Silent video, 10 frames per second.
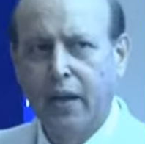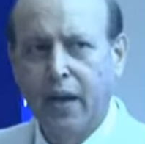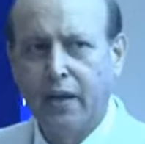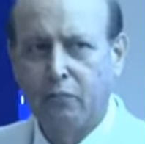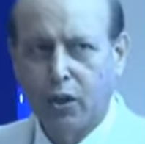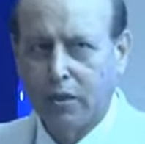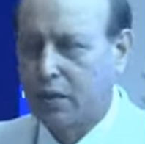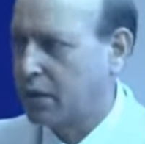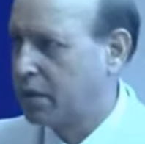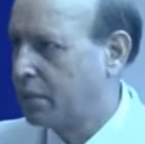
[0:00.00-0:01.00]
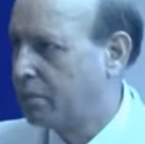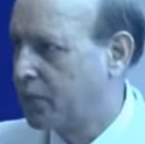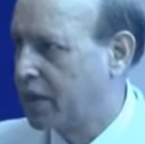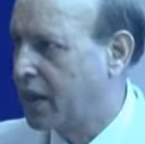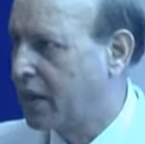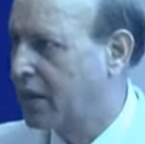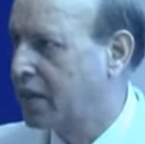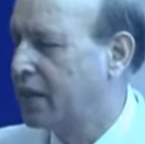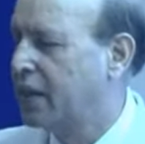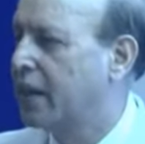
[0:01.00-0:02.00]
And what the young
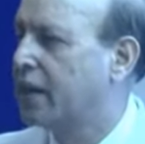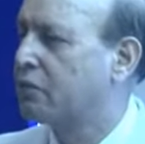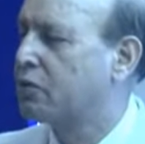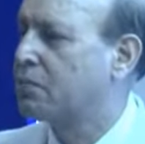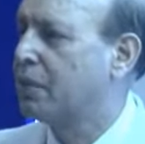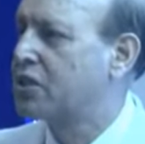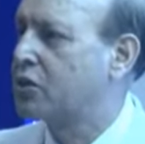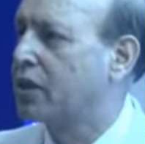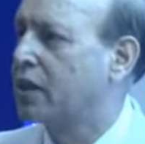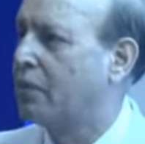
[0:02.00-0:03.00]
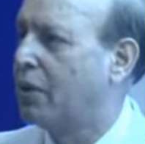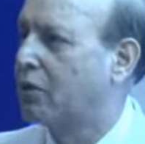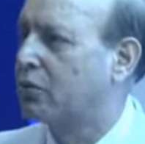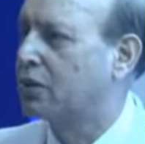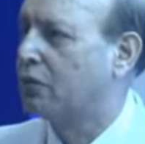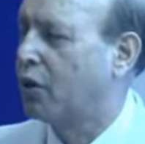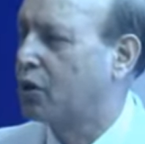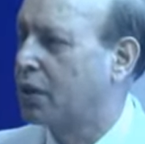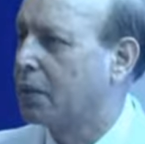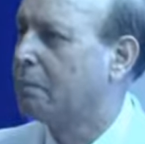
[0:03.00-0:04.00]
lady here was mentioning about the
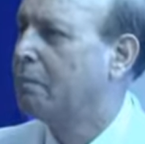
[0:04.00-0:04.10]
water,